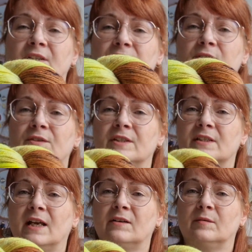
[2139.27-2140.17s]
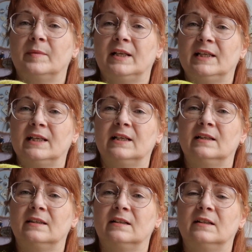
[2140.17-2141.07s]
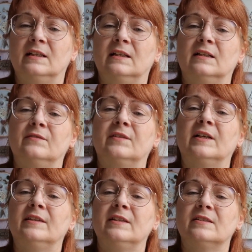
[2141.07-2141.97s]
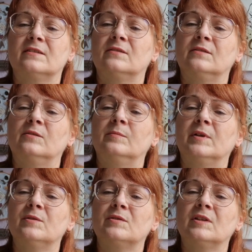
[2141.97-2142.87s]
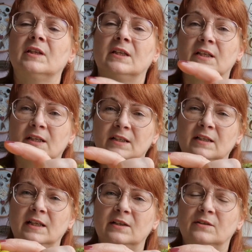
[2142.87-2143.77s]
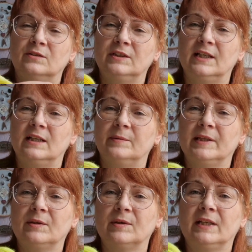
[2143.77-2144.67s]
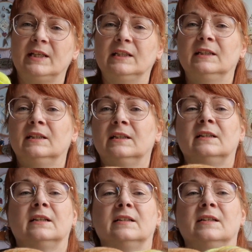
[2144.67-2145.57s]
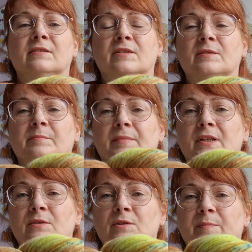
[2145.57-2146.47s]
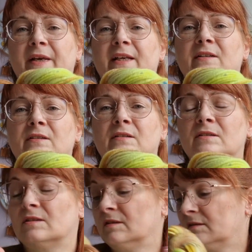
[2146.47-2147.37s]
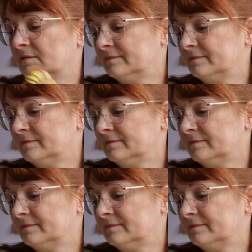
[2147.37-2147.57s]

It's got this caramelly colour that I love, and this almost neon yellowy green, and there are some blue speckles.